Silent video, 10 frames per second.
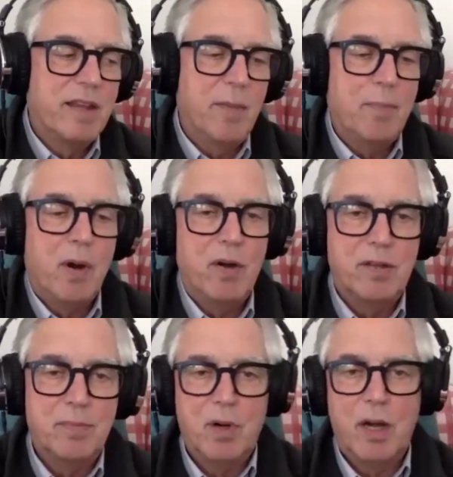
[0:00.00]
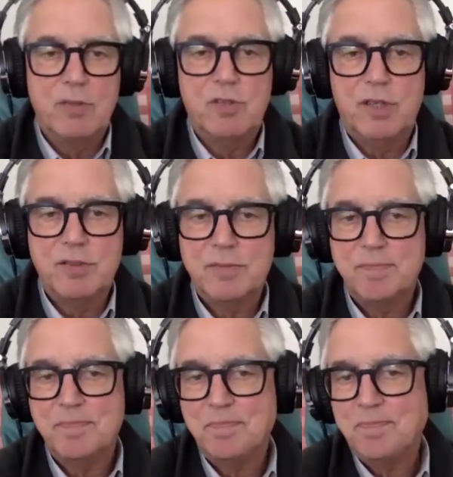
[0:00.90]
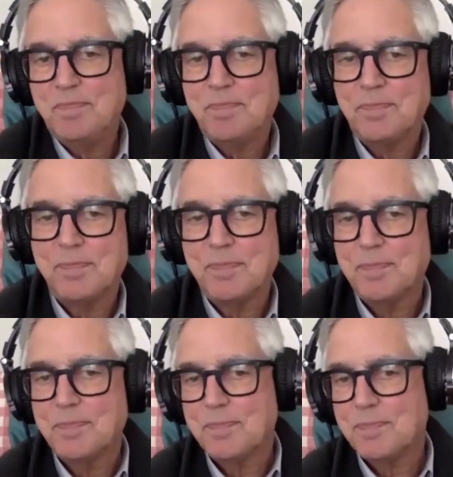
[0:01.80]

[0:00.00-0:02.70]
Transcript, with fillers: that part of the process. Yeah, th-